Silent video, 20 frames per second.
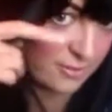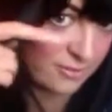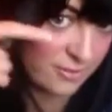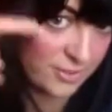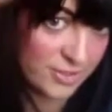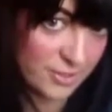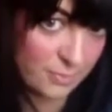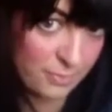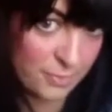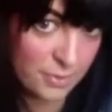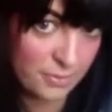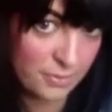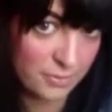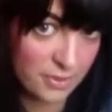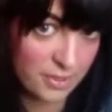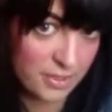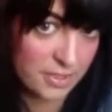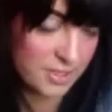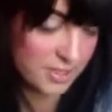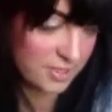for shampoo and
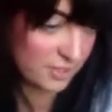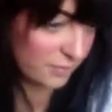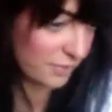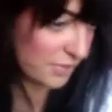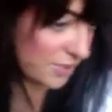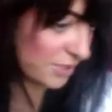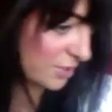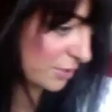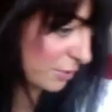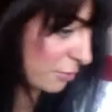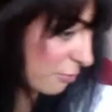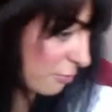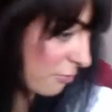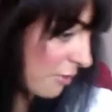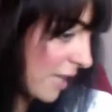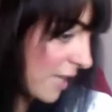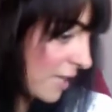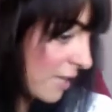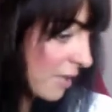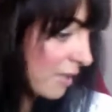conditioner, which is
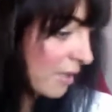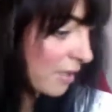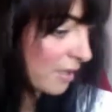great.